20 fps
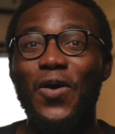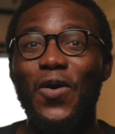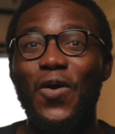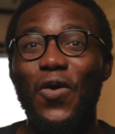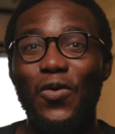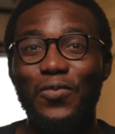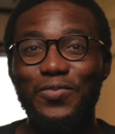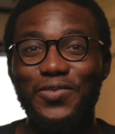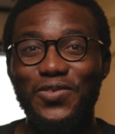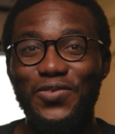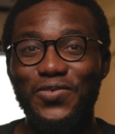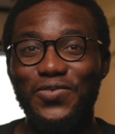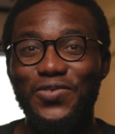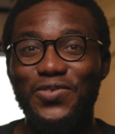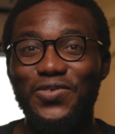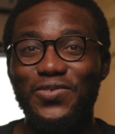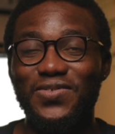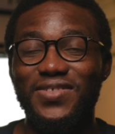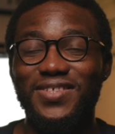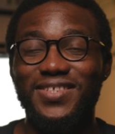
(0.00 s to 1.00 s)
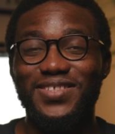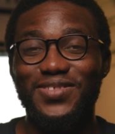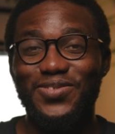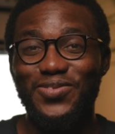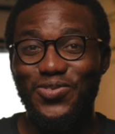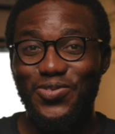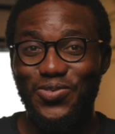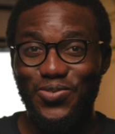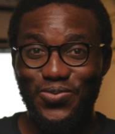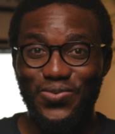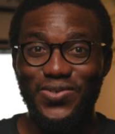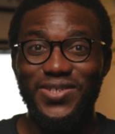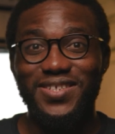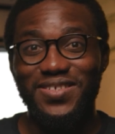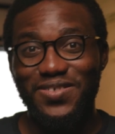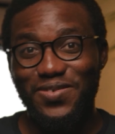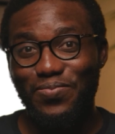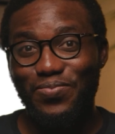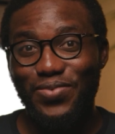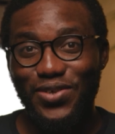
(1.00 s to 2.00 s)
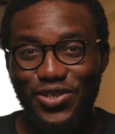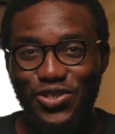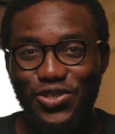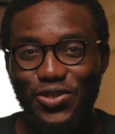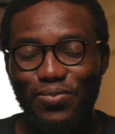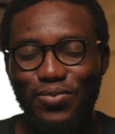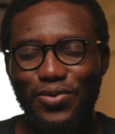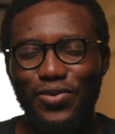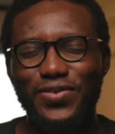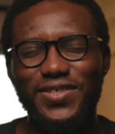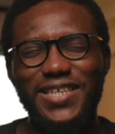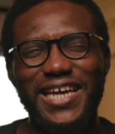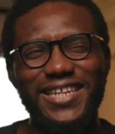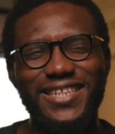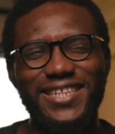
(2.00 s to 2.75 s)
optical Snoot is doing in the picture. Because I